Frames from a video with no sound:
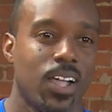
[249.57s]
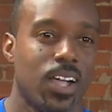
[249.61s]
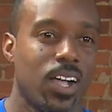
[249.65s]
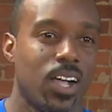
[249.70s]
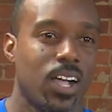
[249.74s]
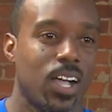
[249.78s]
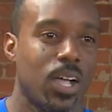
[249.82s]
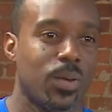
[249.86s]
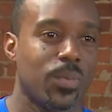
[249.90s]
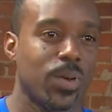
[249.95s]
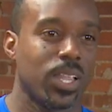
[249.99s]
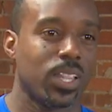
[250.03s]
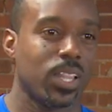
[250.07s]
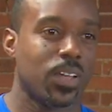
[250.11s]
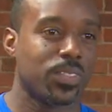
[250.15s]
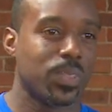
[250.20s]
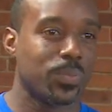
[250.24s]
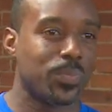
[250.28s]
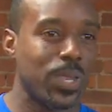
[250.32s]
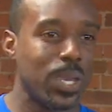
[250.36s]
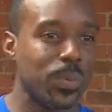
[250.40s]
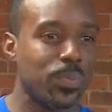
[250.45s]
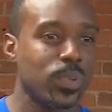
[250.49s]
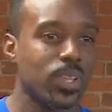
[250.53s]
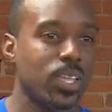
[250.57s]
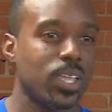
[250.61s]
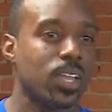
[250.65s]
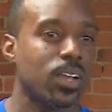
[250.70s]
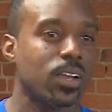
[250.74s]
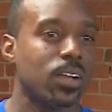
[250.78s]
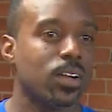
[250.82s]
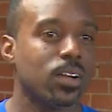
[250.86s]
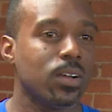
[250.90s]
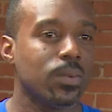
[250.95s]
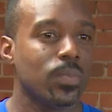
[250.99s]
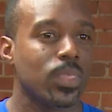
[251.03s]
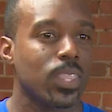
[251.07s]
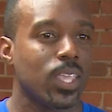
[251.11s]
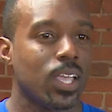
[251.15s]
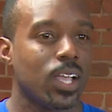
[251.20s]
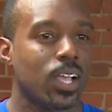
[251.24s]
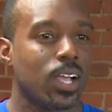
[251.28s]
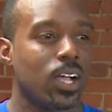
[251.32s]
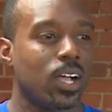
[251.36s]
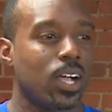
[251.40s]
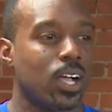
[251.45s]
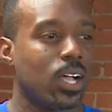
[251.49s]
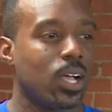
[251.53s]
I love the people here.
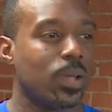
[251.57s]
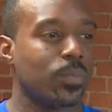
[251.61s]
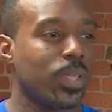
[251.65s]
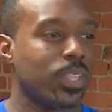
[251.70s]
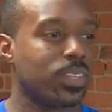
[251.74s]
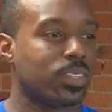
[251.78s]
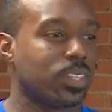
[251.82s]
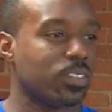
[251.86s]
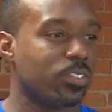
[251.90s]
It's